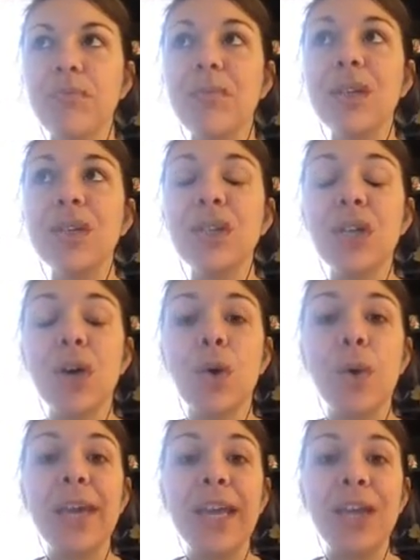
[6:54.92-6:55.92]

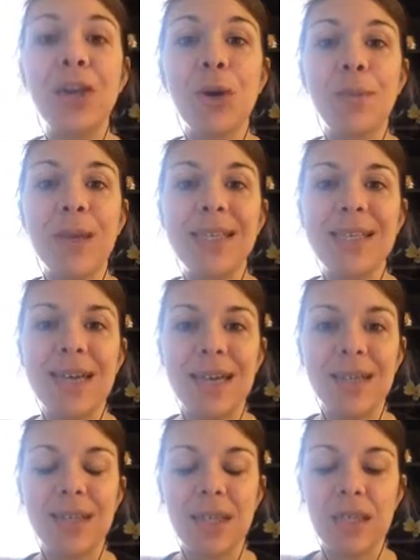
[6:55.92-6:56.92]
So in your
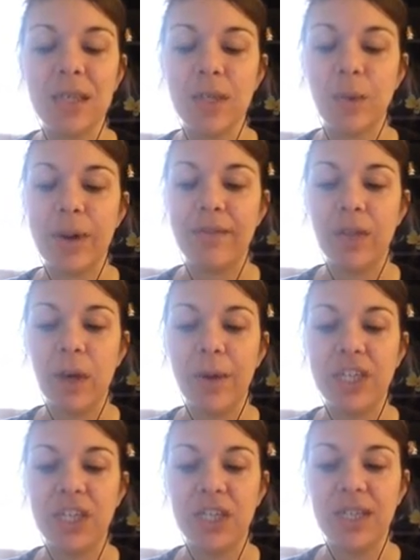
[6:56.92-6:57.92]
business, this is one of the
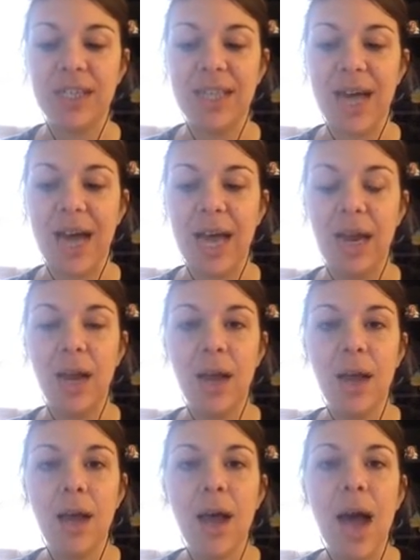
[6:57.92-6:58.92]
questions that
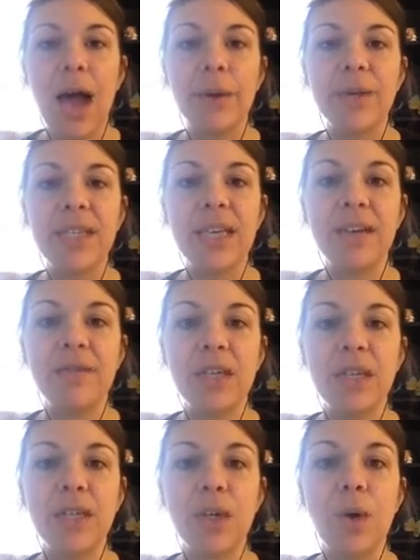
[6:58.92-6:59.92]
I received
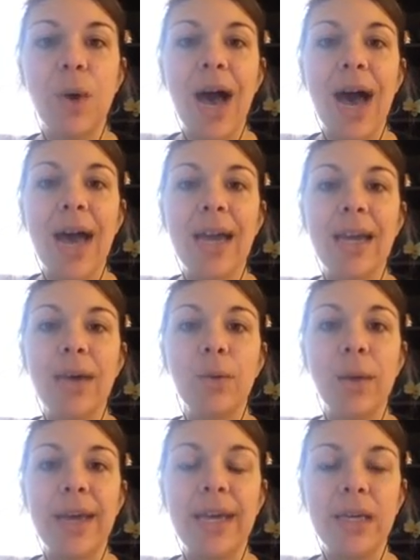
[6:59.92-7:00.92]
is, so adding
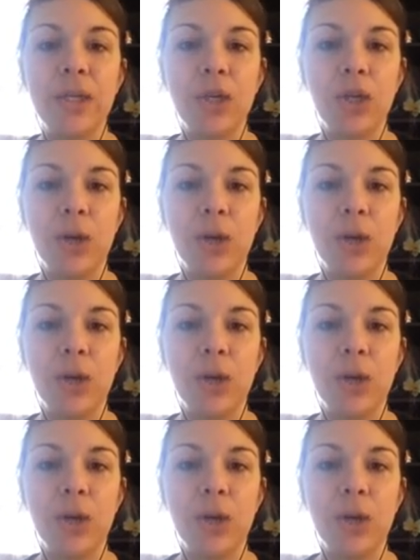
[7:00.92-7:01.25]
Reiki to your